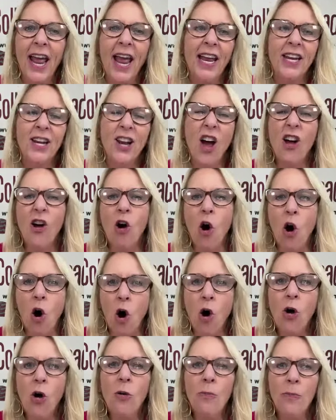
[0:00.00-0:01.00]
Not
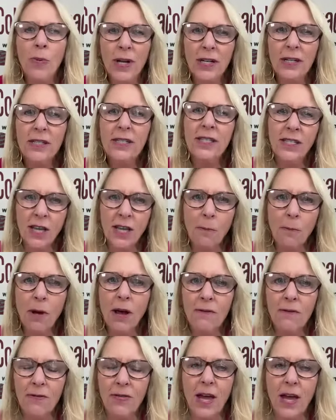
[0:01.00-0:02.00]
all, but some
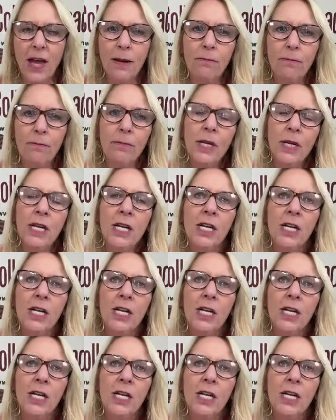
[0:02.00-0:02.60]
of them.